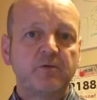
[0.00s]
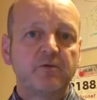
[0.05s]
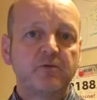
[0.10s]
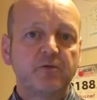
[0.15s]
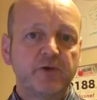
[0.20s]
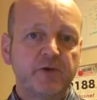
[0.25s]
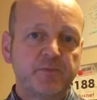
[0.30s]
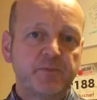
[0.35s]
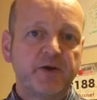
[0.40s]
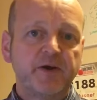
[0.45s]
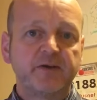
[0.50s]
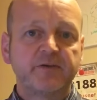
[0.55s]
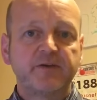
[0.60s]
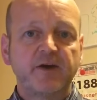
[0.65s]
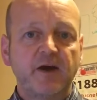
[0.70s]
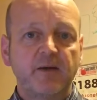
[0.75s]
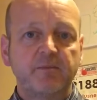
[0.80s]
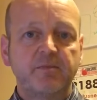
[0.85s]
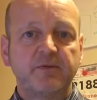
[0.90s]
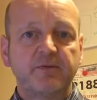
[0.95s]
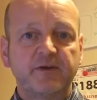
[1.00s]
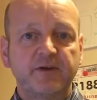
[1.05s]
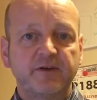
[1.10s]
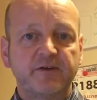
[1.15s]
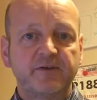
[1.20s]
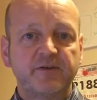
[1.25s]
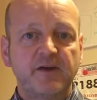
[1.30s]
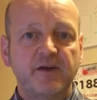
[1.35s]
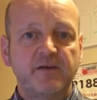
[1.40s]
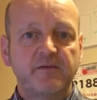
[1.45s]
we've already picked up, like I
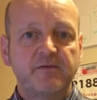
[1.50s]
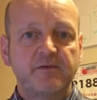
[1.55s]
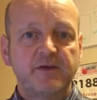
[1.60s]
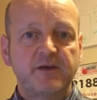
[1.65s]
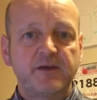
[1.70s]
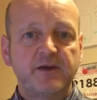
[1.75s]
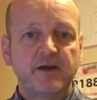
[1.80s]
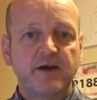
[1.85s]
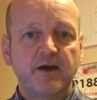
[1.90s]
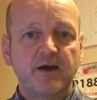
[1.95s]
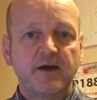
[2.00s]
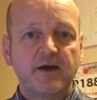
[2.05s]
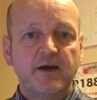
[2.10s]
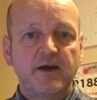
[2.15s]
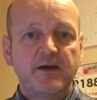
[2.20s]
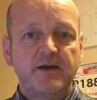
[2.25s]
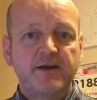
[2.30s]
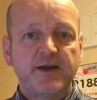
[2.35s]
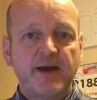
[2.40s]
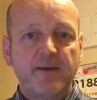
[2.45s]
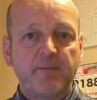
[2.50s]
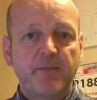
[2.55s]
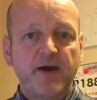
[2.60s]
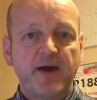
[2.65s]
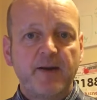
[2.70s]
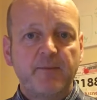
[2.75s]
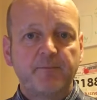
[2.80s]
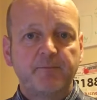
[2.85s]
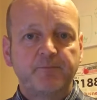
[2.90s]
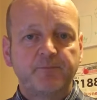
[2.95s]
say, the uh,
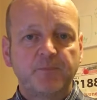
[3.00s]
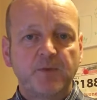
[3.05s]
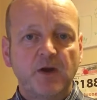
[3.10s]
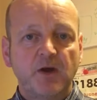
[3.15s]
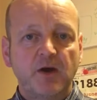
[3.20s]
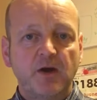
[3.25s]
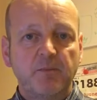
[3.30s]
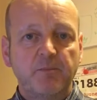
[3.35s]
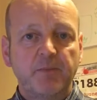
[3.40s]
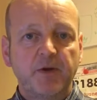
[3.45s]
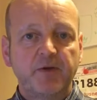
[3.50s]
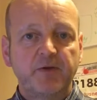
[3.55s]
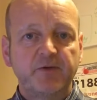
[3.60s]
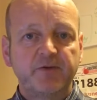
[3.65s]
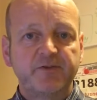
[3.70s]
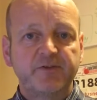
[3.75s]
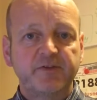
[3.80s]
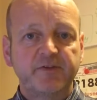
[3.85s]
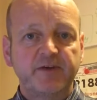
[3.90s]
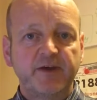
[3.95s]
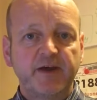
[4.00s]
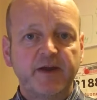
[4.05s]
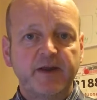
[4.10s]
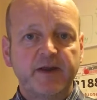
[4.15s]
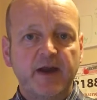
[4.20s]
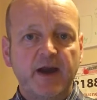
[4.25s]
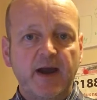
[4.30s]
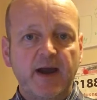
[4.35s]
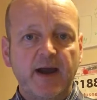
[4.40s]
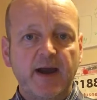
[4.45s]
NetBet uh, bonus today,
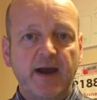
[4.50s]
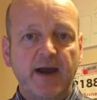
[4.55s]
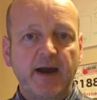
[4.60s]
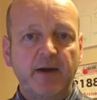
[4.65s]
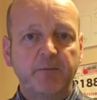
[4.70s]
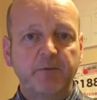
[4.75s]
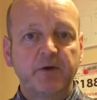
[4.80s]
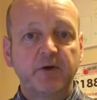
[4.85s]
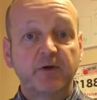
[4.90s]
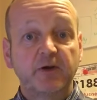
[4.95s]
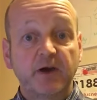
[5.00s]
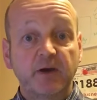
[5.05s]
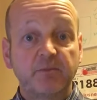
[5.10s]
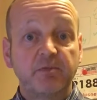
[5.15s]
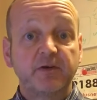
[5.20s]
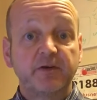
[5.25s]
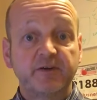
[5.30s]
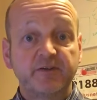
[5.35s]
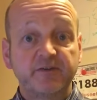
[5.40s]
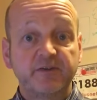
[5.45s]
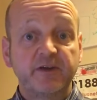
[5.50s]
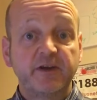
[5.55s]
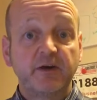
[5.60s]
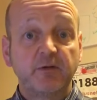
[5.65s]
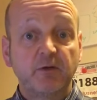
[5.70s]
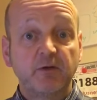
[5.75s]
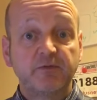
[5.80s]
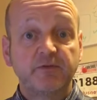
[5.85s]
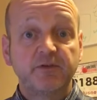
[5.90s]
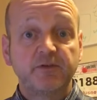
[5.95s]
and we've got a couple of
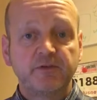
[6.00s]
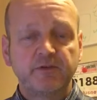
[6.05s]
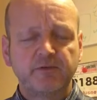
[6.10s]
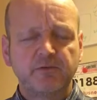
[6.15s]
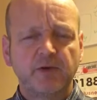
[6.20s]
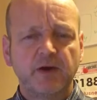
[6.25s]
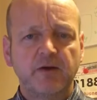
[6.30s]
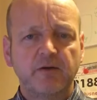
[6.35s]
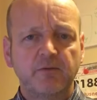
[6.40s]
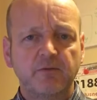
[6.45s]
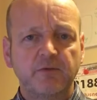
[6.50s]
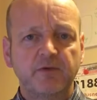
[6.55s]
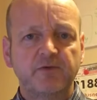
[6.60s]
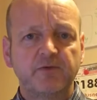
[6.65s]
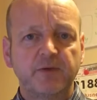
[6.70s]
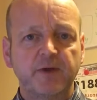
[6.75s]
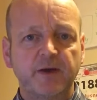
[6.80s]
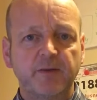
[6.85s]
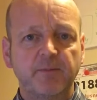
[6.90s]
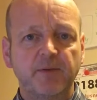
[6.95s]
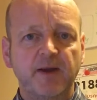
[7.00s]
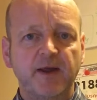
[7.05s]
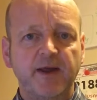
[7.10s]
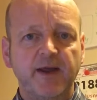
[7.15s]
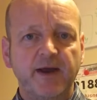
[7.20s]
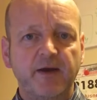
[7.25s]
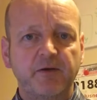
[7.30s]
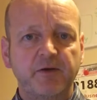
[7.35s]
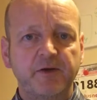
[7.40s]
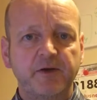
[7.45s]
casino offers as well, which we're going to play
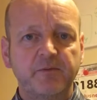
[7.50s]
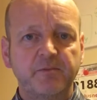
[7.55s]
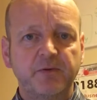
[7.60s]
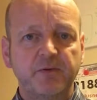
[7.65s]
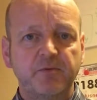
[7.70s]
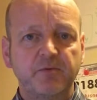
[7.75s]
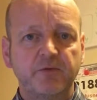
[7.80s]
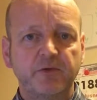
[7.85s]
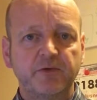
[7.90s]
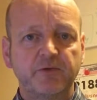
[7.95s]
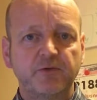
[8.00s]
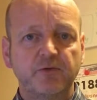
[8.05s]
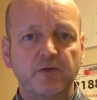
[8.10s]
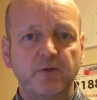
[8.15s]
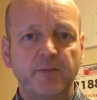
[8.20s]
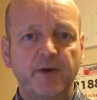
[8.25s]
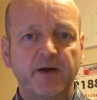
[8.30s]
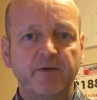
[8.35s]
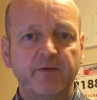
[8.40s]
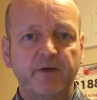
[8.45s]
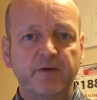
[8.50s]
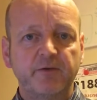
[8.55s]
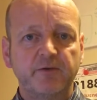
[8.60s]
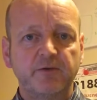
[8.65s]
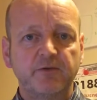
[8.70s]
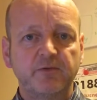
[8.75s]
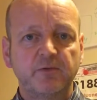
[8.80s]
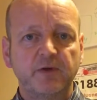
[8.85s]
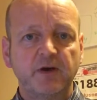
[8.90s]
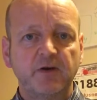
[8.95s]
out. I know people want to talk about those
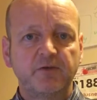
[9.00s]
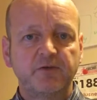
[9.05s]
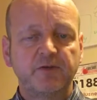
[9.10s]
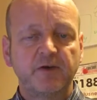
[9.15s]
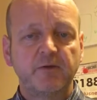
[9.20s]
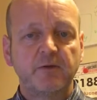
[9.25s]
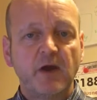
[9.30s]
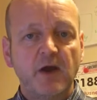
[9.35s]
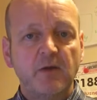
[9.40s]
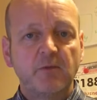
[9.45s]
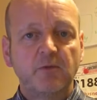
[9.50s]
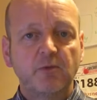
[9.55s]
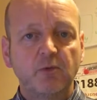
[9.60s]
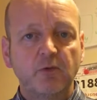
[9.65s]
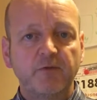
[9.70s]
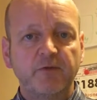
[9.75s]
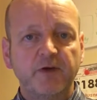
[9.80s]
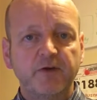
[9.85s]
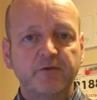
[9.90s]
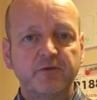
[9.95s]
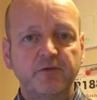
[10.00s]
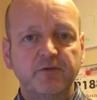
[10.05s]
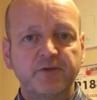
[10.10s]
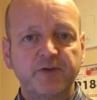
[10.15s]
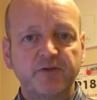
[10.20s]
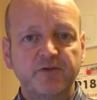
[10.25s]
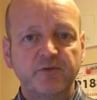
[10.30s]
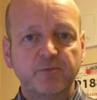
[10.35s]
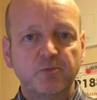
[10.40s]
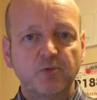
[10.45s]
as well. So all of those are
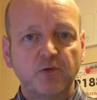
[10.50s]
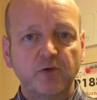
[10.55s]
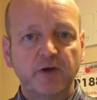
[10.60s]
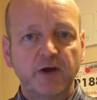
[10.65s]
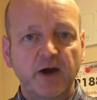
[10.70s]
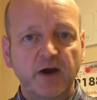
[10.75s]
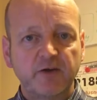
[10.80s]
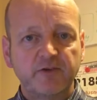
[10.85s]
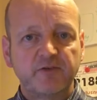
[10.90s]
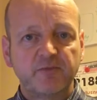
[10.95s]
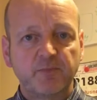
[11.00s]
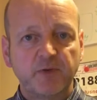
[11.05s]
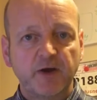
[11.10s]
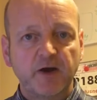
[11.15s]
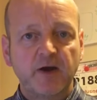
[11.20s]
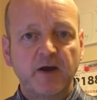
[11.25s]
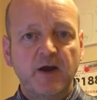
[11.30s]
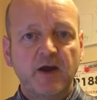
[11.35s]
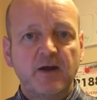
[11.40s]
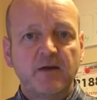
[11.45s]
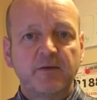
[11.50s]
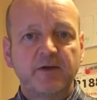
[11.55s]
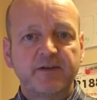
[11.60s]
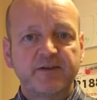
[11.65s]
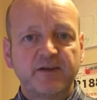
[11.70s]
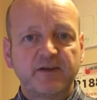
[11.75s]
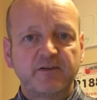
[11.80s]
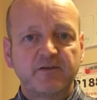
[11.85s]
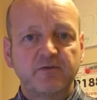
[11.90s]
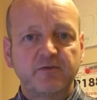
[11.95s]
future broadcasts, but get
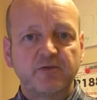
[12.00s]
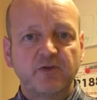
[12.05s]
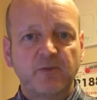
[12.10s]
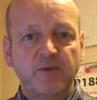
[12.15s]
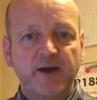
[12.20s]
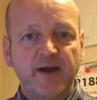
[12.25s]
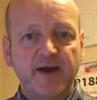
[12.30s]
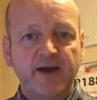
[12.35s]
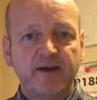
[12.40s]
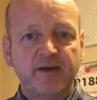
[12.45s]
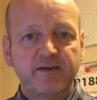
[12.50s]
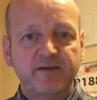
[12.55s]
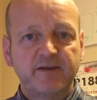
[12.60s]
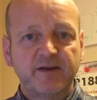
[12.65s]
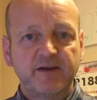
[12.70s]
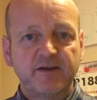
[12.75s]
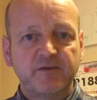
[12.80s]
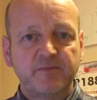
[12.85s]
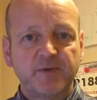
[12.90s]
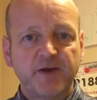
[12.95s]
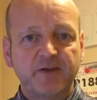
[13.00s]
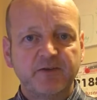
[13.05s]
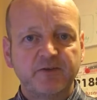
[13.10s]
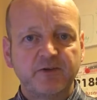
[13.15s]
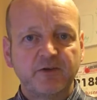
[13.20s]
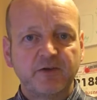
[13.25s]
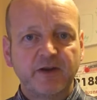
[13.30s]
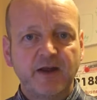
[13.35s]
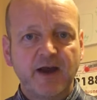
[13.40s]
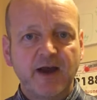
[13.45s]
down to the job at hand. Let's get these bets
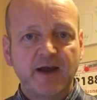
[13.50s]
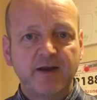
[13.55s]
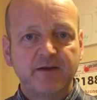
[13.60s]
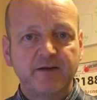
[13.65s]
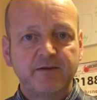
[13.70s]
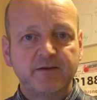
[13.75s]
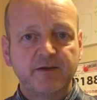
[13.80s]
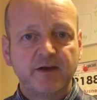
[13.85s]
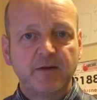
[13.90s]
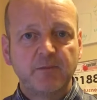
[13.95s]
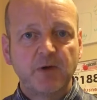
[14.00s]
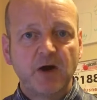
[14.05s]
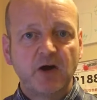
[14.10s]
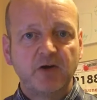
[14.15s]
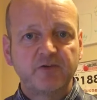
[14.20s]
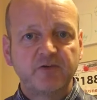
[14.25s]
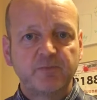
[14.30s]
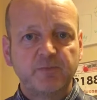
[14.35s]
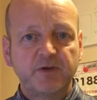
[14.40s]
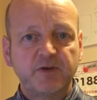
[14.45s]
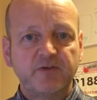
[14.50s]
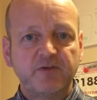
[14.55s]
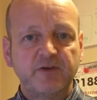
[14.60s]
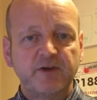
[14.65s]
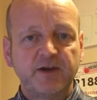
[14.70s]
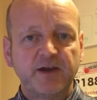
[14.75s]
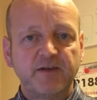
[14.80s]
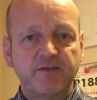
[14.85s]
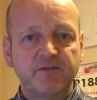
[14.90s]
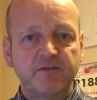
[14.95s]
on, and um, I'll speak to
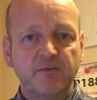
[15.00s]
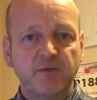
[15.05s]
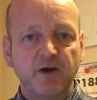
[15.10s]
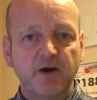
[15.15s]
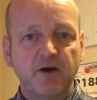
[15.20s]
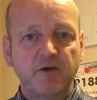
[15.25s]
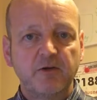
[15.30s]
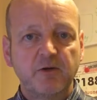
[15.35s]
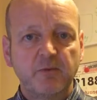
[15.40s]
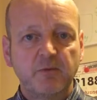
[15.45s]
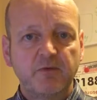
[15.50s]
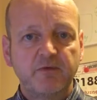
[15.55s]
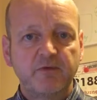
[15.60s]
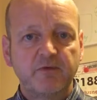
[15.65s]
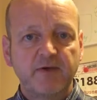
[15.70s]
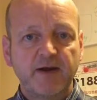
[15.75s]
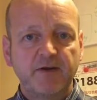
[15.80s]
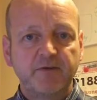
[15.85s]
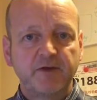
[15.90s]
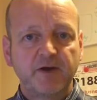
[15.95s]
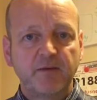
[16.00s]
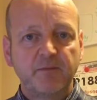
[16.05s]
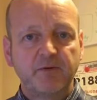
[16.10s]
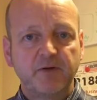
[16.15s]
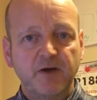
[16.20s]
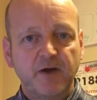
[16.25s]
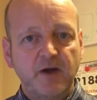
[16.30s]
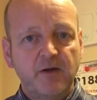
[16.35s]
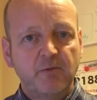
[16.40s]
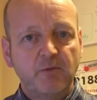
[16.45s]
you again tomorrow with a
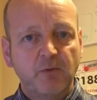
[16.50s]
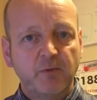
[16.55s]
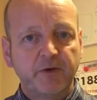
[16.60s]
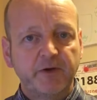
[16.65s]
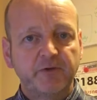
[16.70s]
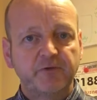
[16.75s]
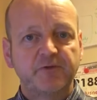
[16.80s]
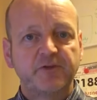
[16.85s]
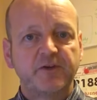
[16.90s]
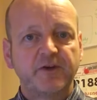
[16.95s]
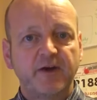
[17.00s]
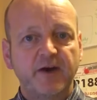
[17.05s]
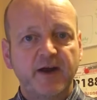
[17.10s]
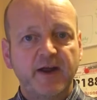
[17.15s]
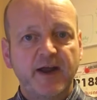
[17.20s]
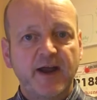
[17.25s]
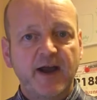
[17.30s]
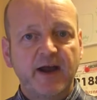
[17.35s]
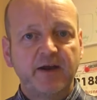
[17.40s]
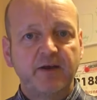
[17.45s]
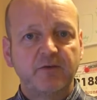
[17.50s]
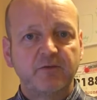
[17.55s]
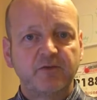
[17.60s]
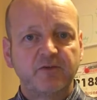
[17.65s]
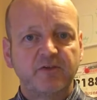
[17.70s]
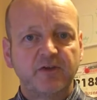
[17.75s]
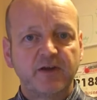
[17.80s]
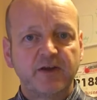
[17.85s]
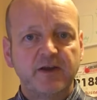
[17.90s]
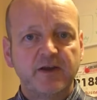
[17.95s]
roundup, what went on tonight, and
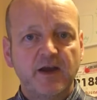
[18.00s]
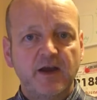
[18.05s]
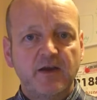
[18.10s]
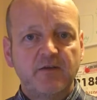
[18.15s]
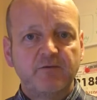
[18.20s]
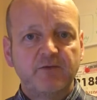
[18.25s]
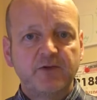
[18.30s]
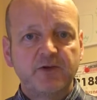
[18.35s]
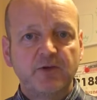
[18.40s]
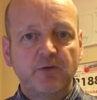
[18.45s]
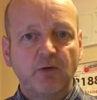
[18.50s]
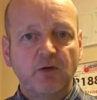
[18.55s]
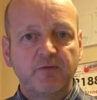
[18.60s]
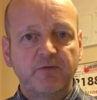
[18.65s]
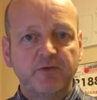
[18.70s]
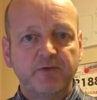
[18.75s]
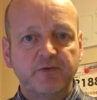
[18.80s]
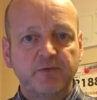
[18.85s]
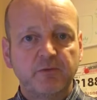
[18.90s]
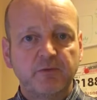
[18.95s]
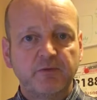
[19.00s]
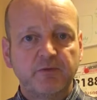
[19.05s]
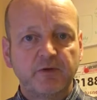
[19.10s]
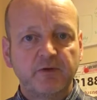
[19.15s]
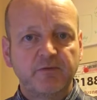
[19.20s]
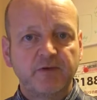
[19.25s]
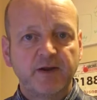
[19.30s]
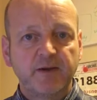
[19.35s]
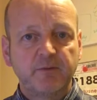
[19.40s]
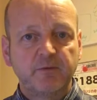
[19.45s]
obviously the new offers that we've got
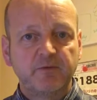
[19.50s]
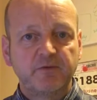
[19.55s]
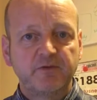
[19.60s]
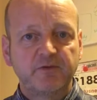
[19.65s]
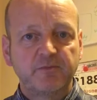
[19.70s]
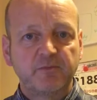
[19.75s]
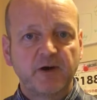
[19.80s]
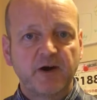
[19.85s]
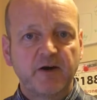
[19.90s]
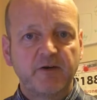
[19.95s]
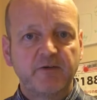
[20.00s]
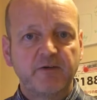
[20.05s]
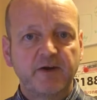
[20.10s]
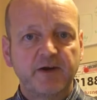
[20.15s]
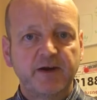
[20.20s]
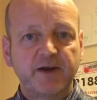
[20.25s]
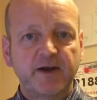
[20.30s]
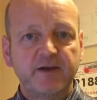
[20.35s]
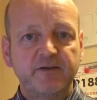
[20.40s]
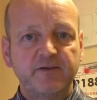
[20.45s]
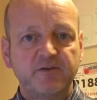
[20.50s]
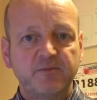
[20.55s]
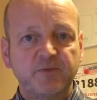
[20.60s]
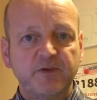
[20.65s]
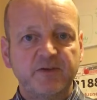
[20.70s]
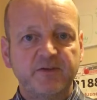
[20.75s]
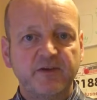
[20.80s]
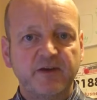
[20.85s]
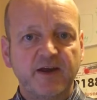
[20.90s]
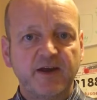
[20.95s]
available for tomorrow. Okay,
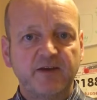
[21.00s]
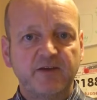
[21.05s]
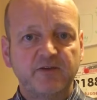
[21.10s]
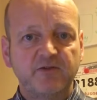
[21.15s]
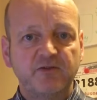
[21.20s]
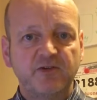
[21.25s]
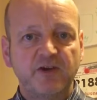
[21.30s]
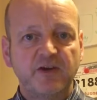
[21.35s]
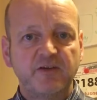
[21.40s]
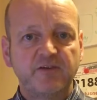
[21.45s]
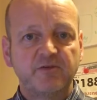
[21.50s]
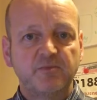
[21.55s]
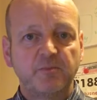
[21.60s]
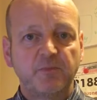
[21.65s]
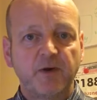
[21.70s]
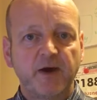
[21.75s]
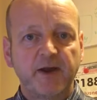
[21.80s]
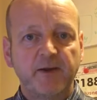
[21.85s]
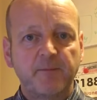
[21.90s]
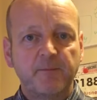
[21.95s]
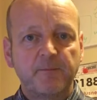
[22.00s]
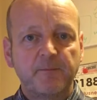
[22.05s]
speak to you then. Cheers. Bye.